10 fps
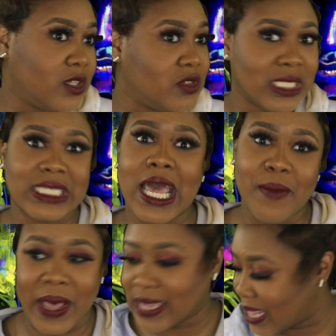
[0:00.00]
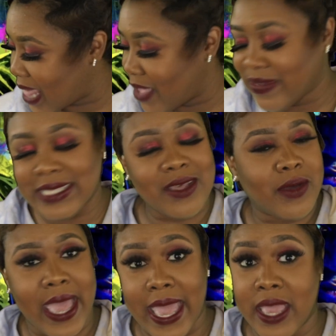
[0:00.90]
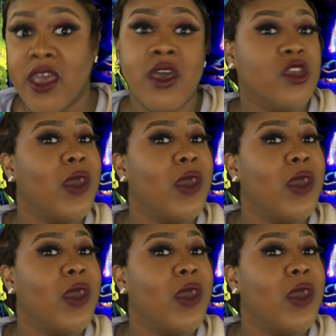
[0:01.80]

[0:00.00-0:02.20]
You're just not about that life. It's okay.